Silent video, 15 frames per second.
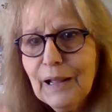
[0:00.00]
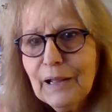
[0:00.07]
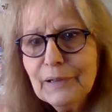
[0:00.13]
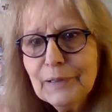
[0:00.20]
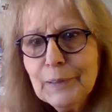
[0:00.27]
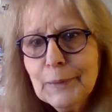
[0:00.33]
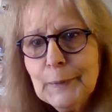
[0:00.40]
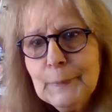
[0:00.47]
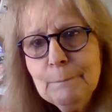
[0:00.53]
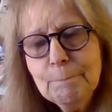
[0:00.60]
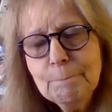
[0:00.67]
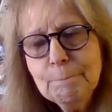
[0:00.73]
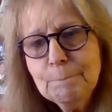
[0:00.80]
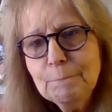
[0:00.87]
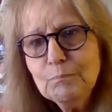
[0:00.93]

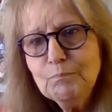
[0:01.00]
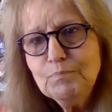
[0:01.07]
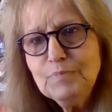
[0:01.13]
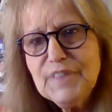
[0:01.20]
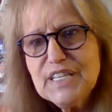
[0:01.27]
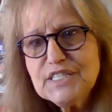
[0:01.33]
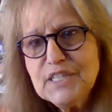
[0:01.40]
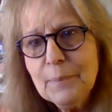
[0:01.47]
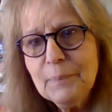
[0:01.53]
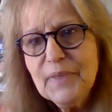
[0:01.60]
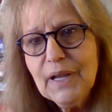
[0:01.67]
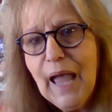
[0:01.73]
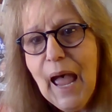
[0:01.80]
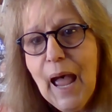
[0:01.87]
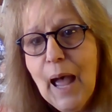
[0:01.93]
Um,
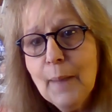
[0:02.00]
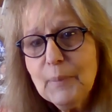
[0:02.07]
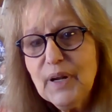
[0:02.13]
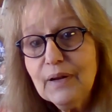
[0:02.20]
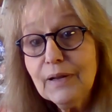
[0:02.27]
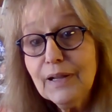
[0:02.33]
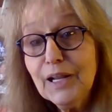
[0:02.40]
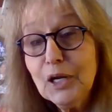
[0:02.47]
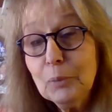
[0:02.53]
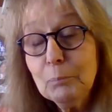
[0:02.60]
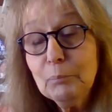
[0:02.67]
something happened and it